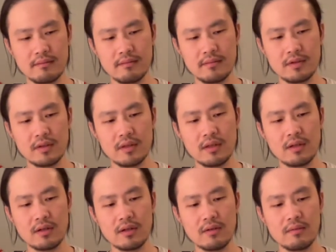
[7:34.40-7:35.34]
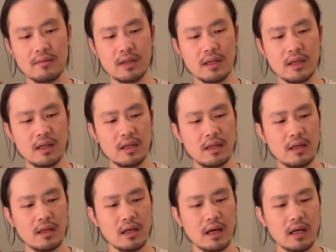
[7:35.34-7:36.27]
So there you go.
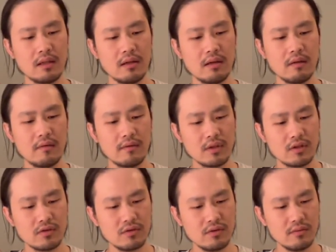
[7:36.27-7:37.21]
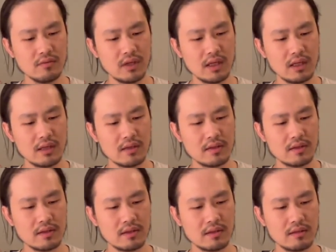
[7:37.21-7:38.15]
The zoom ring
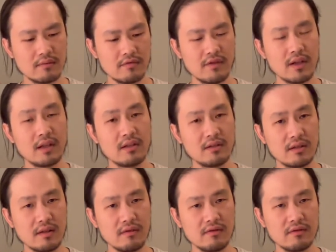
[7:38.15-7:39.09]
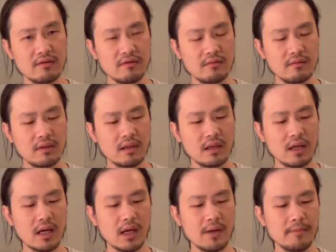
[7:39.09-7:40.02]
is fairly stiff,
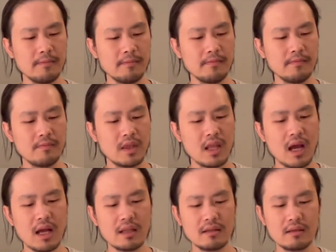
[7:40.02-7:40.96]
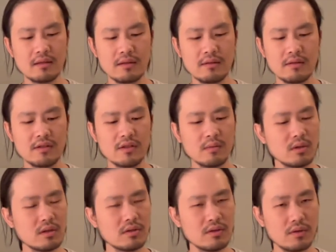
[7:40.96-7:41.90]
not
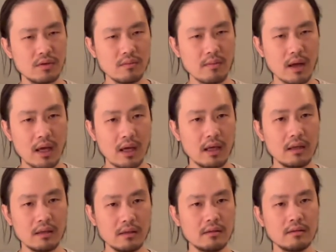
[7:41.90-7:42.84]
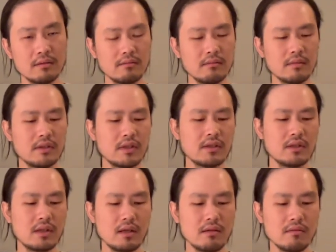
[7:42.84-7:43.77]
dissimilar to my
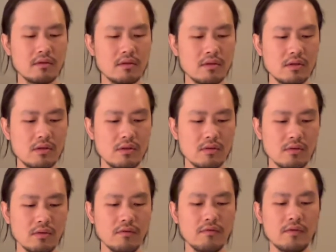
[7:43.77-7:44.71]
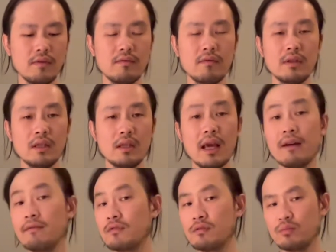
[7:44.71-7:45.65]
16 to 50
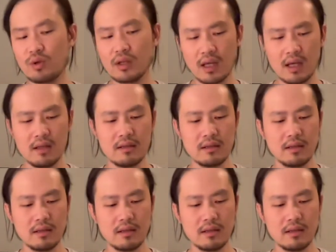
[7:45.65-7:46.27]
f2.8.